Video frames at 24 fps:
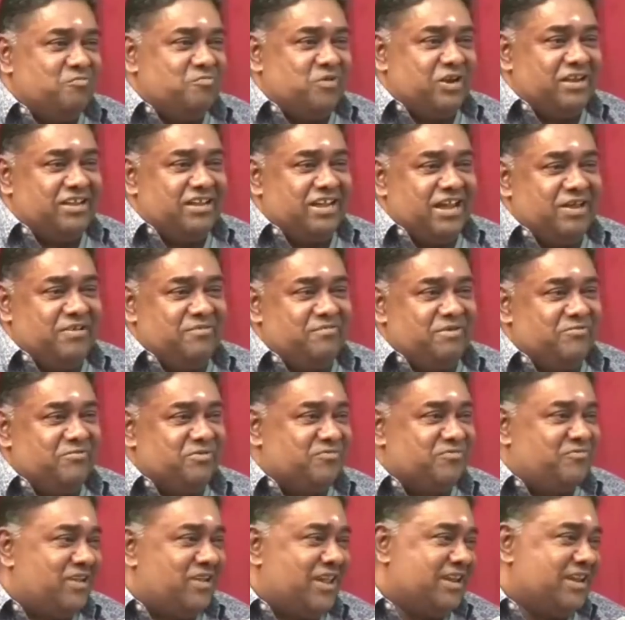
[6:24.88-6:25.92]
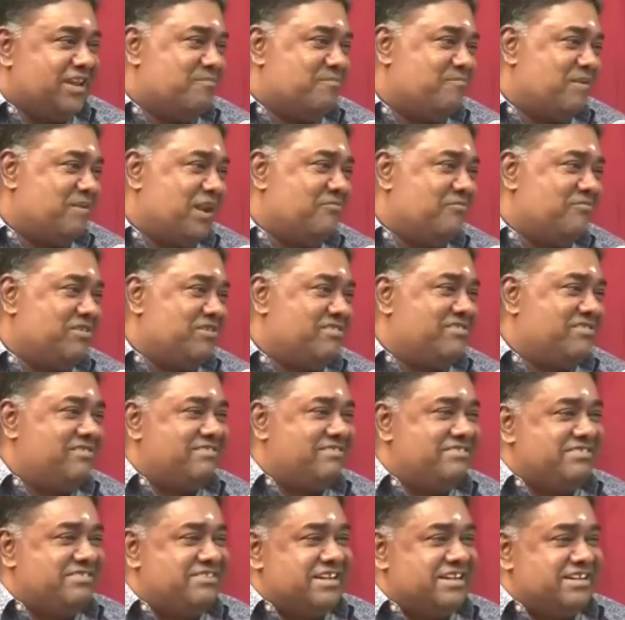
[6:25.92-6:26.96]
One time I was flying in
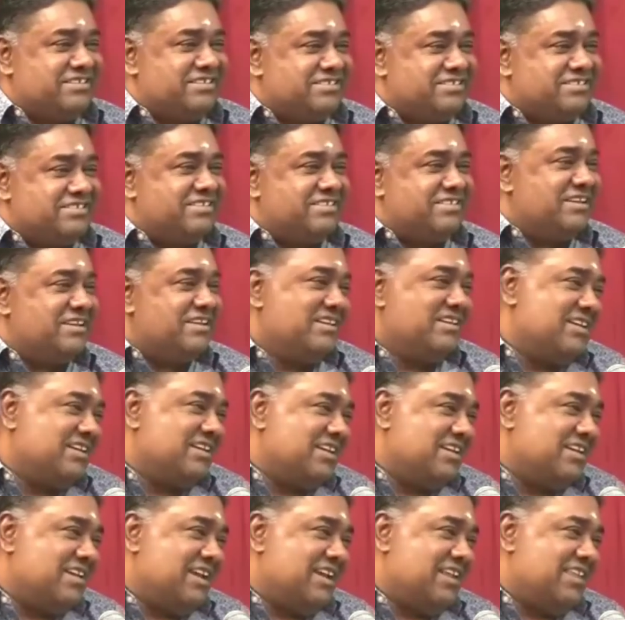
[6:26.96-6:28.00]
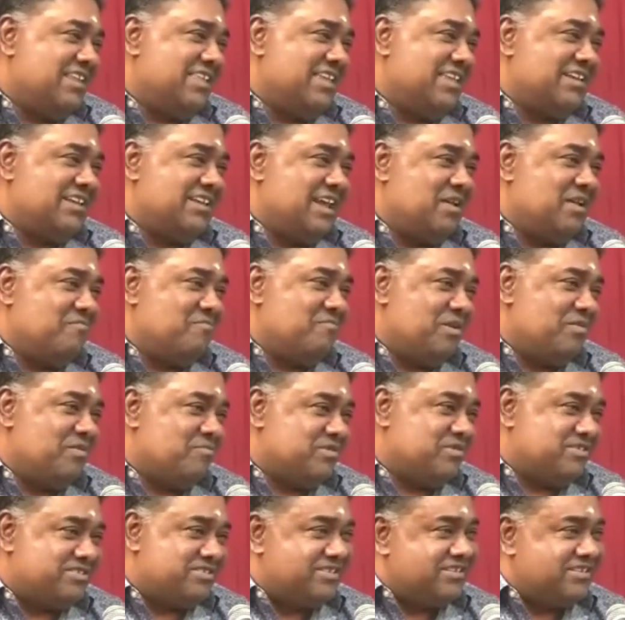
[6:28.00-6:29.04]
private jets, and at that time
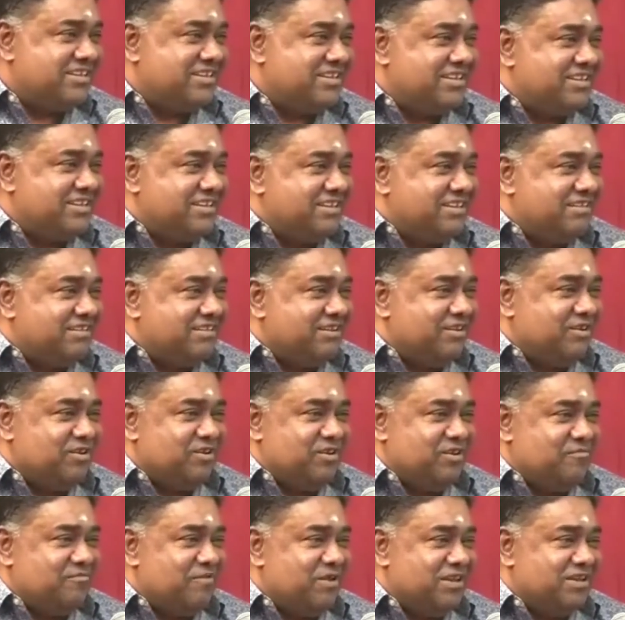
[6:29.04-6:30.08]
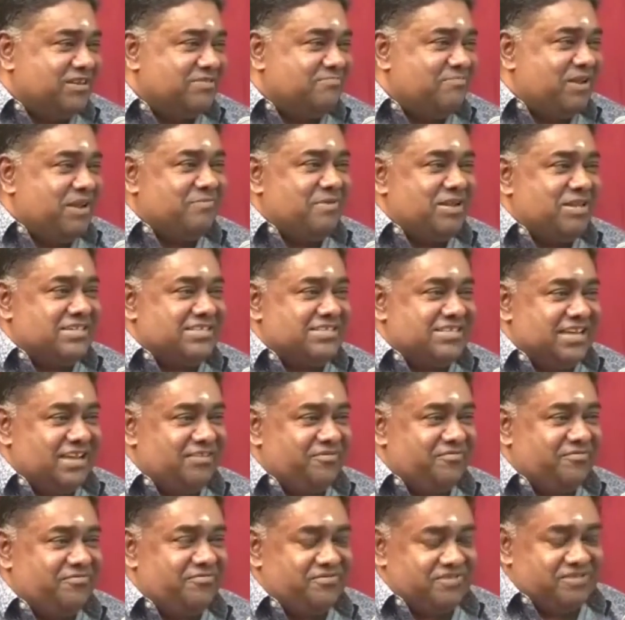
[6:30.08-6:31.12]
I was you know, my, by
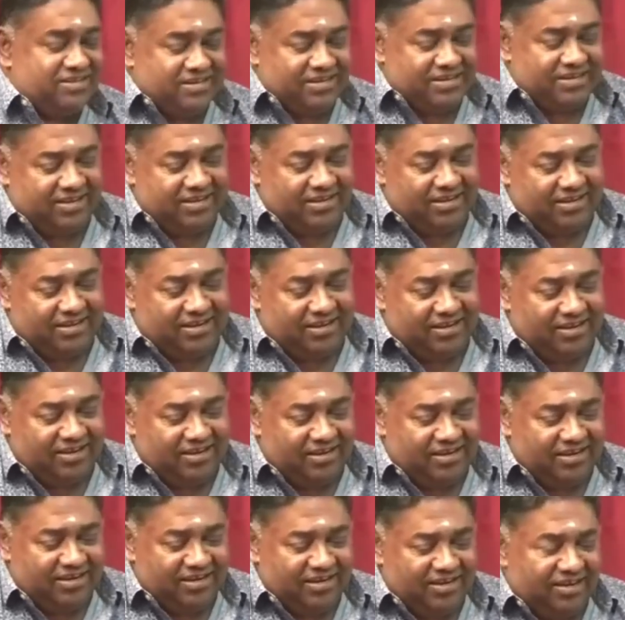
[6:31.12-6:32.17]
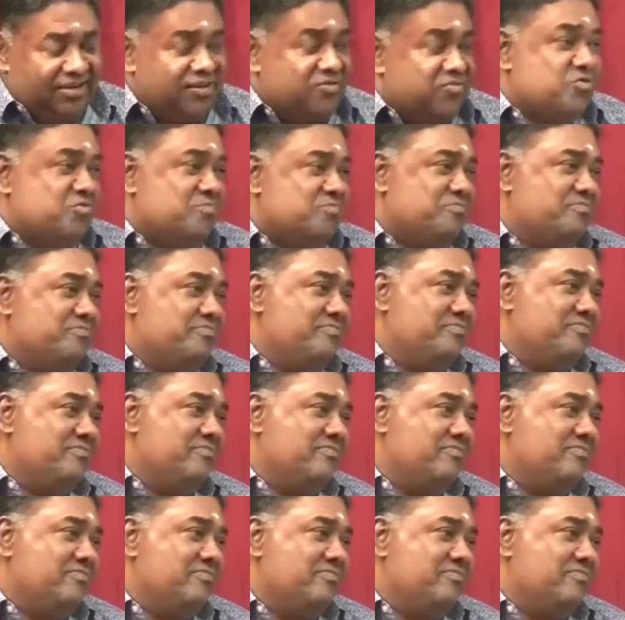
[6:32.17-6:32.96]
myself uh, in a room.